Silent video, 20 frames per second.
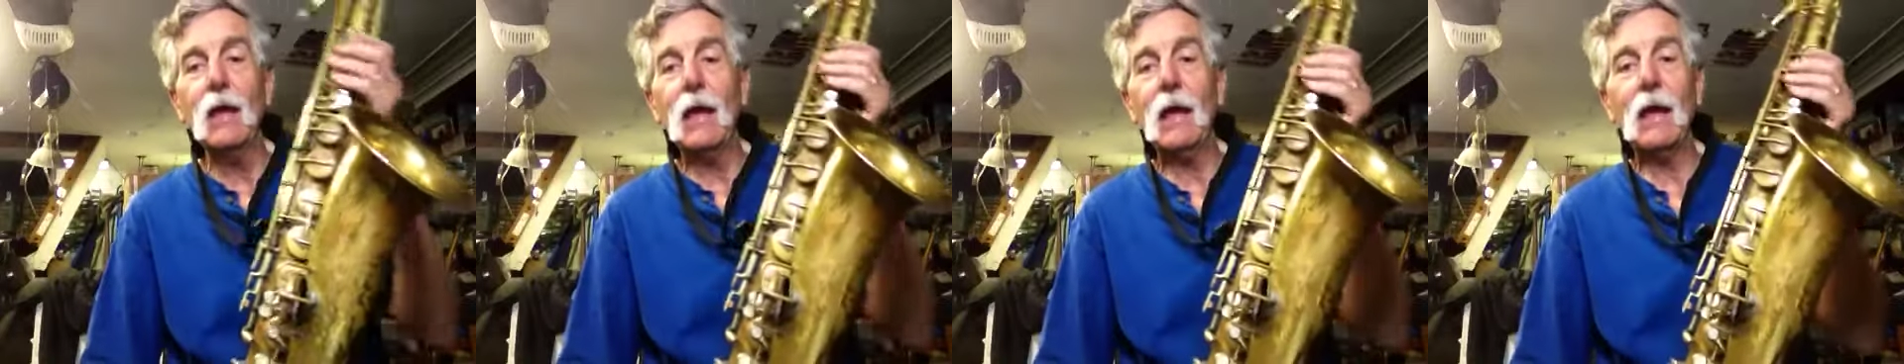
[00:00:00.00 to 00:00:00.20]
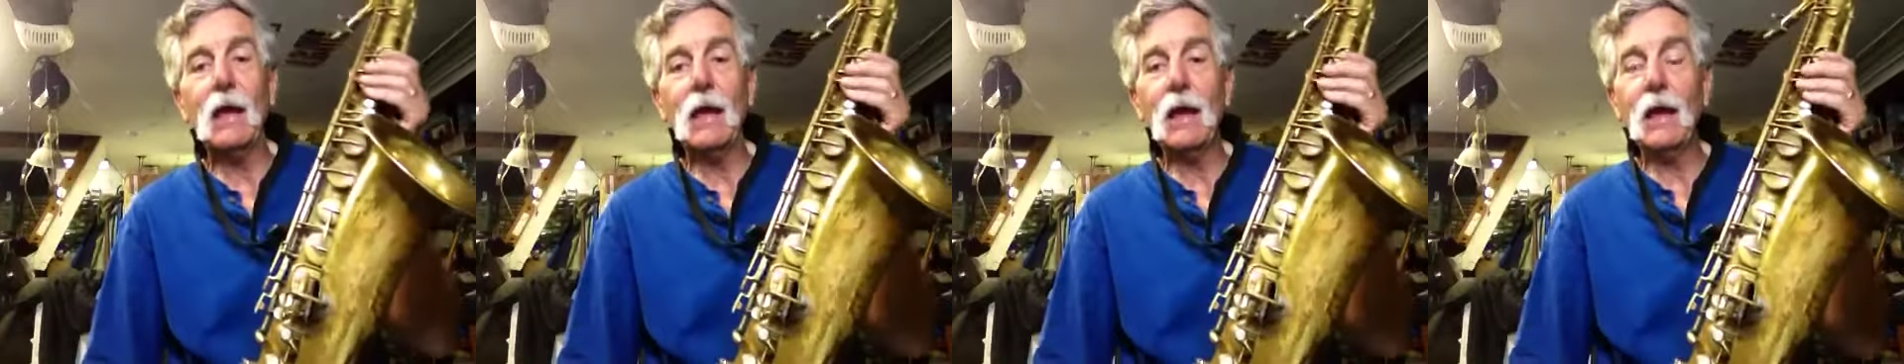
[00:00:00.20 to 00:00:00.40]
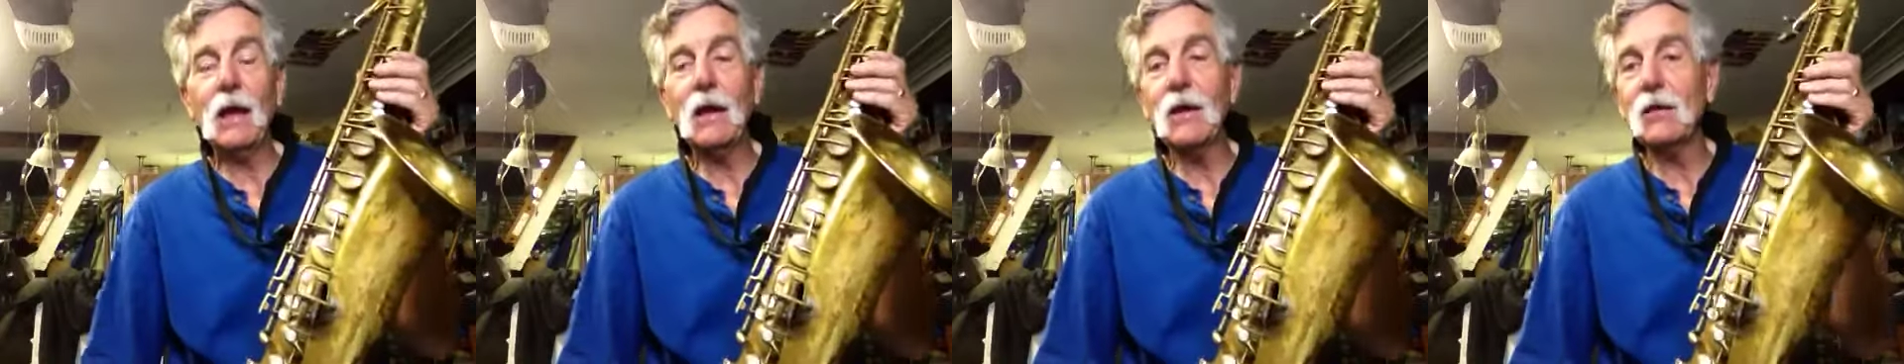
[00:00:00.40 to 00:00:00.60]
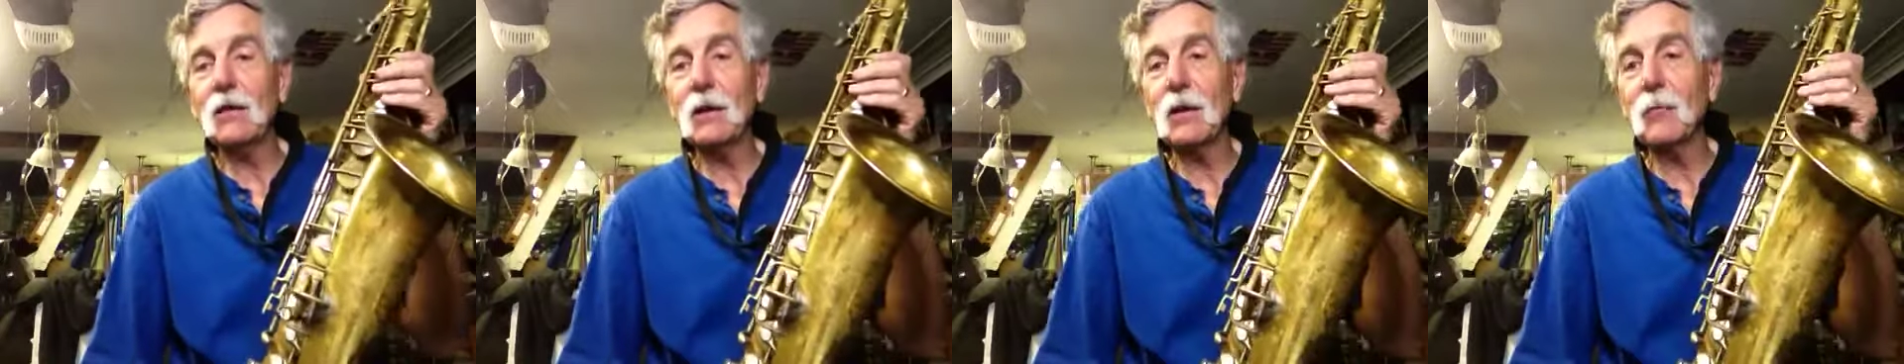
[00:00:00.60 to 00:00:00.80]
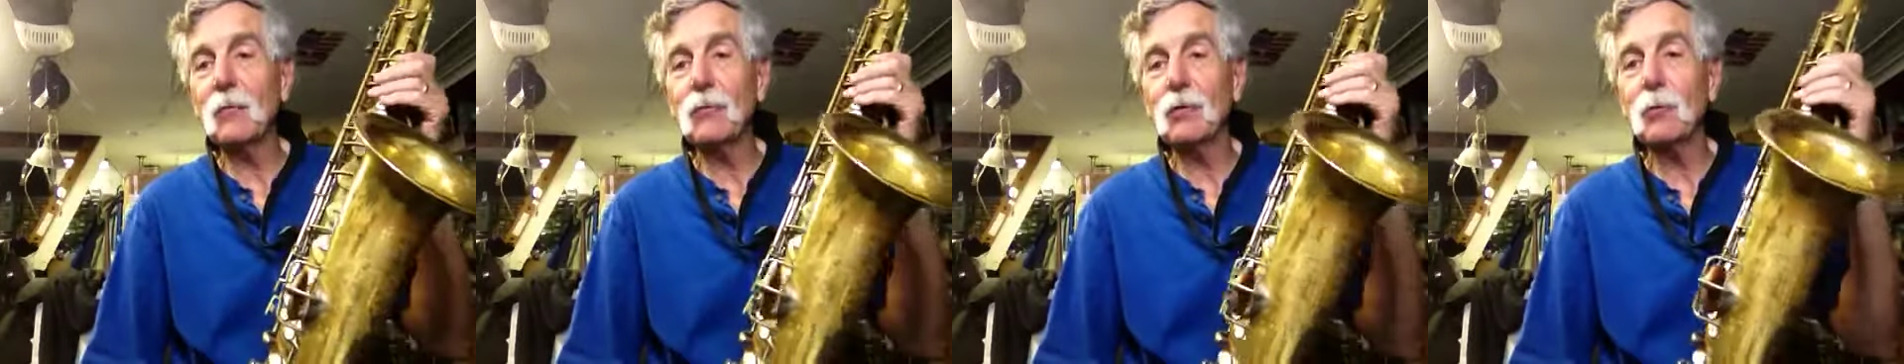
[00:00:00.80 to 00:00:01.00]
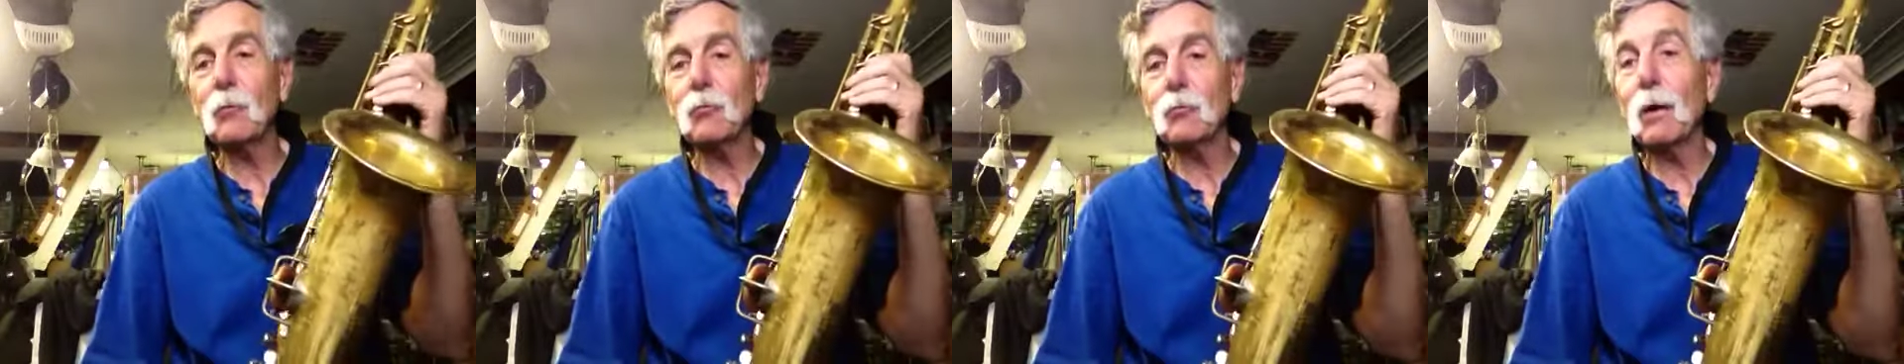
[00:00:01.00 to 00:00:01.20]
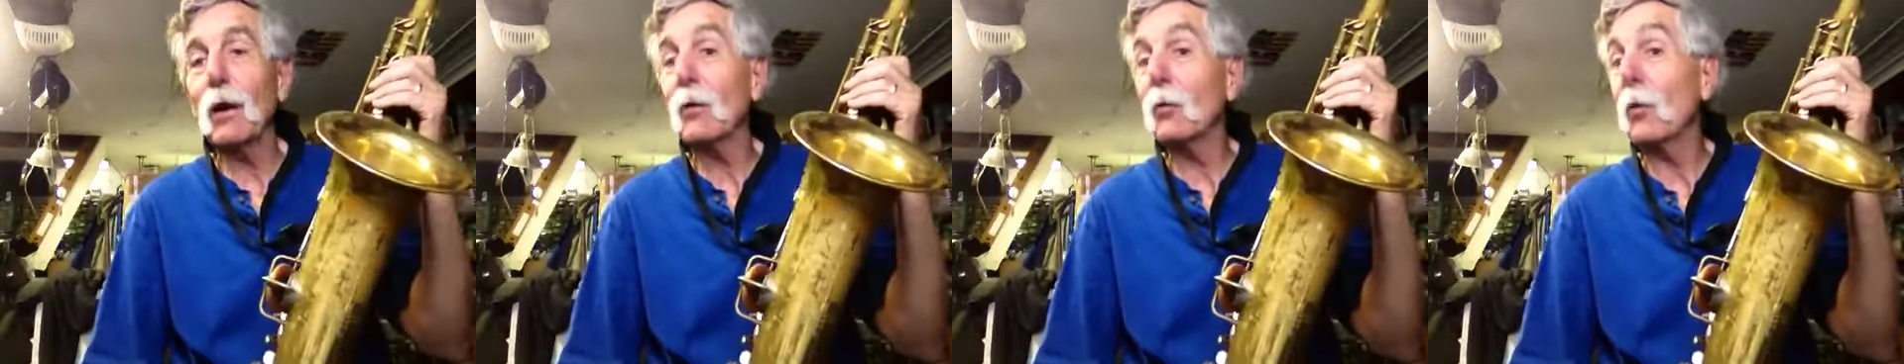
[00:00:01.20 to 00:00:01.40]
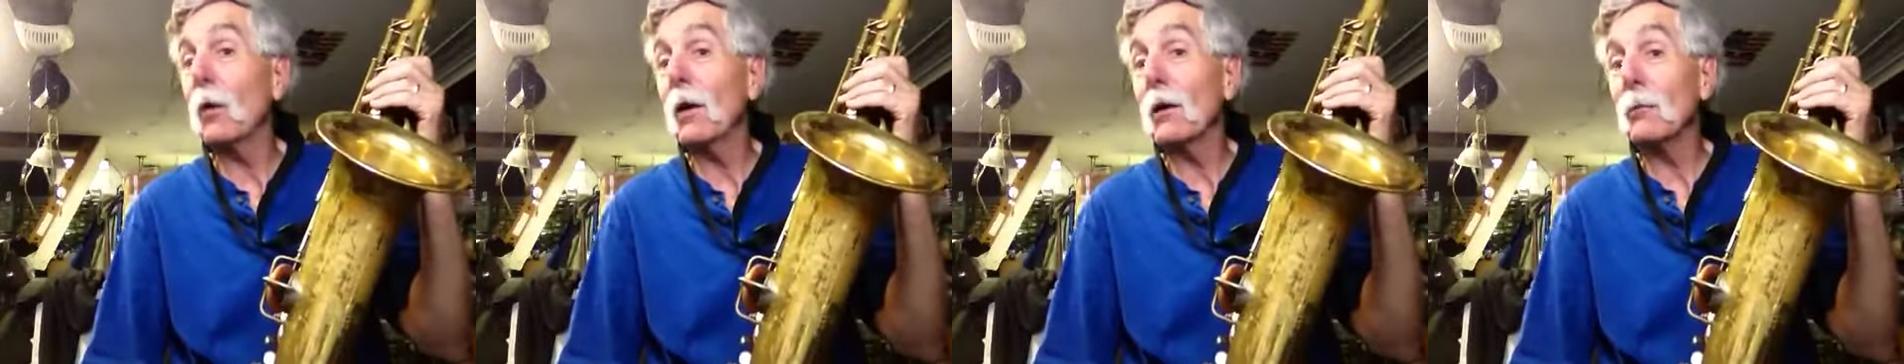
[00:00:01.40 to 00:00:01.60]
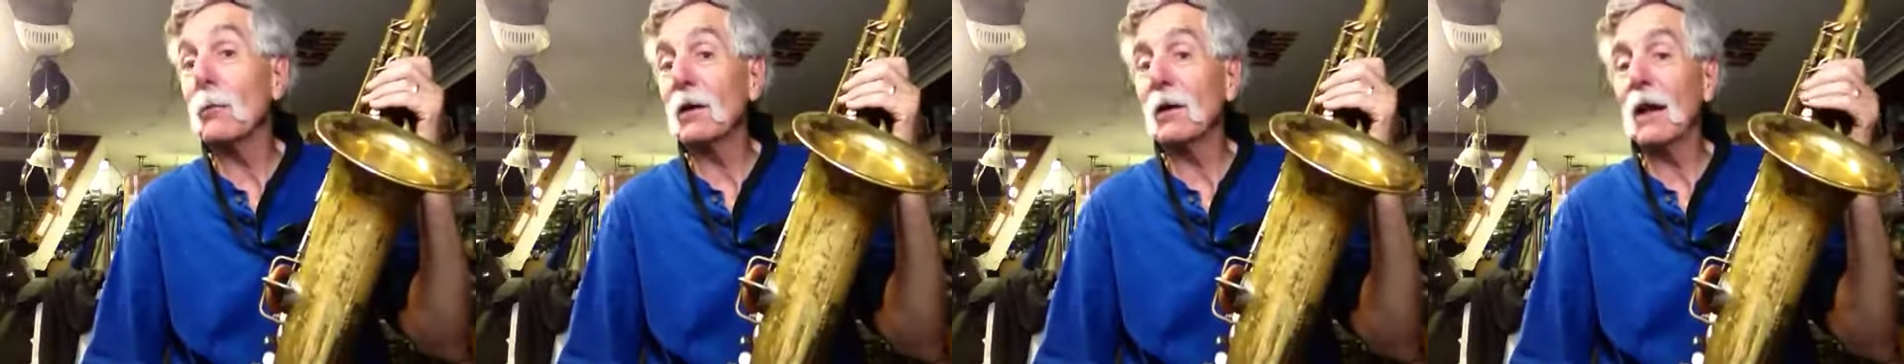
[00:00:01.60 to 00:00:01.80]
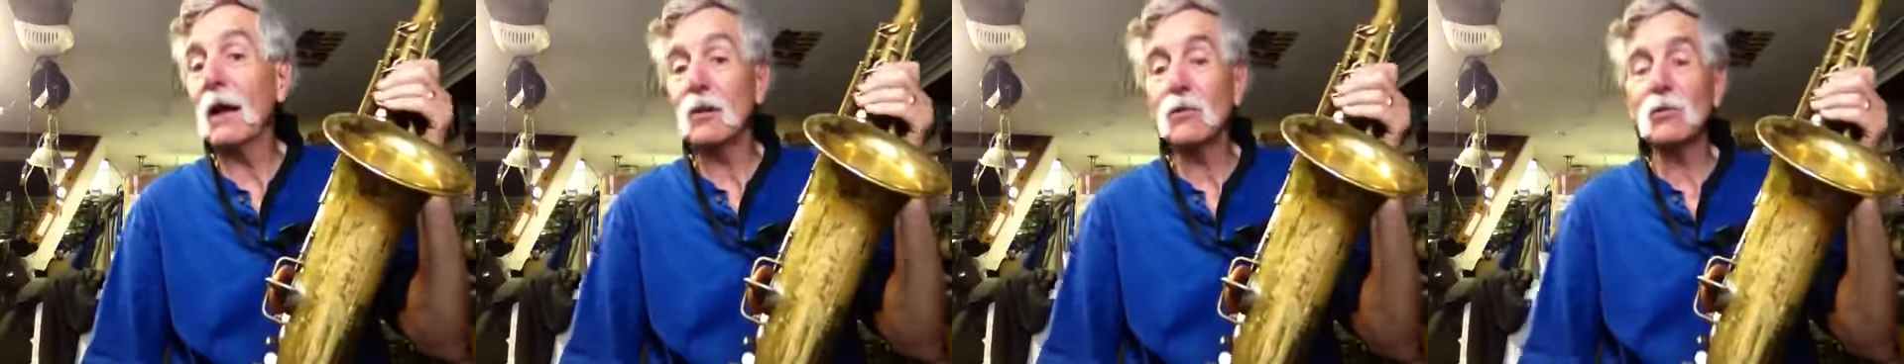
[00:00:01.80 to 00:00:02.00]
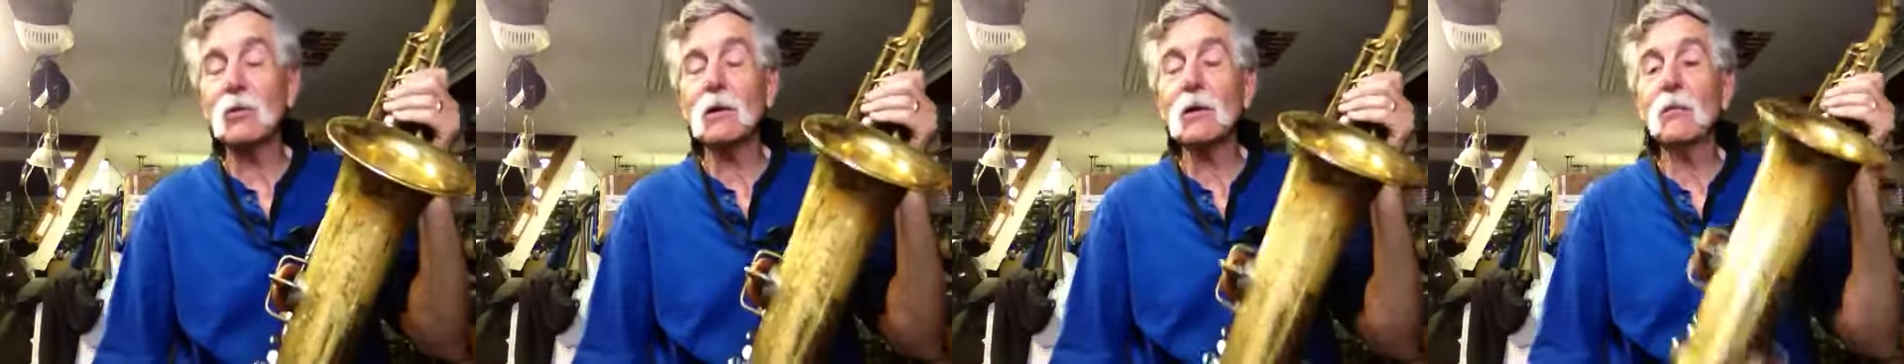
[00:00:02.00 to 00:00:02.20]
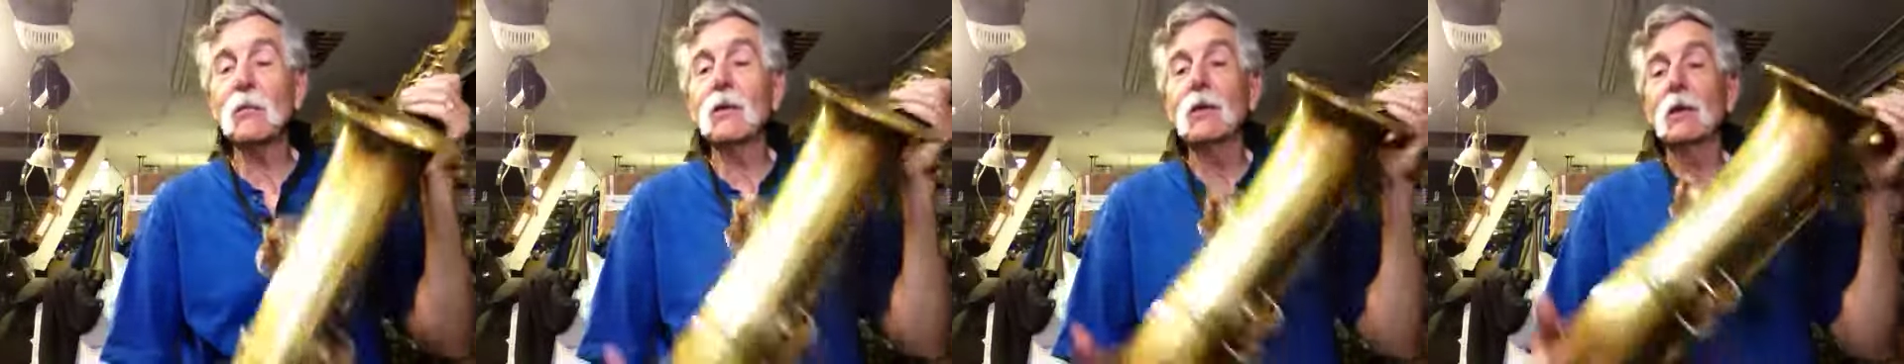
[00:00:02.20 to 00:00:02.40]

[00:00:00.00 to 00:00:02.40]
and by quite a bit actually,